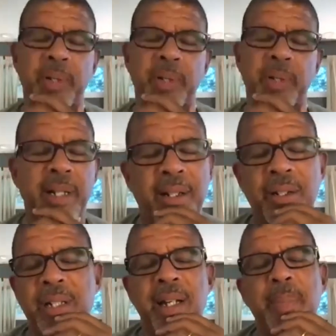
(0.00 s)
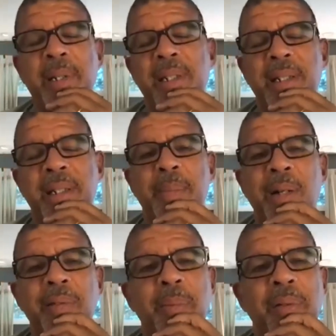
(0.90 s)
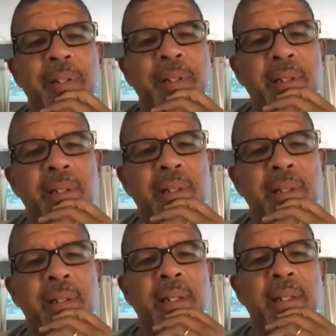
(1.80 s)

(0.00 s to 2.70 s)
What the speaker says: job in the Marvel movies and